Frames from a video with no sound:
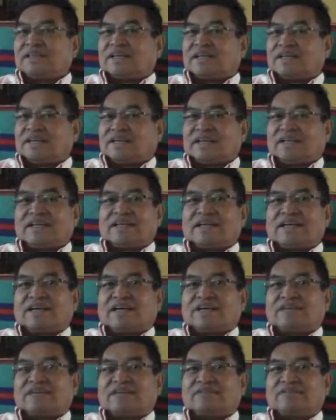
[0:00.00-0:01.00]
And then
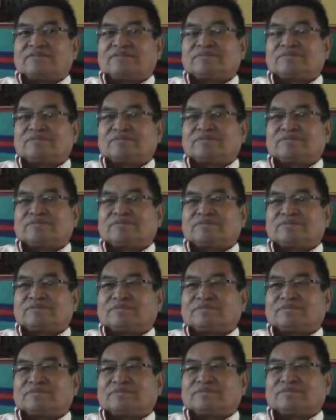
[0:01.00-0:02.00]
I
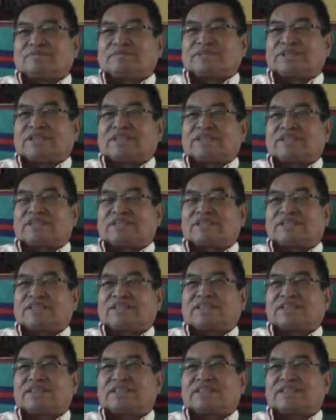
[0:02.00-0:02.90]
worked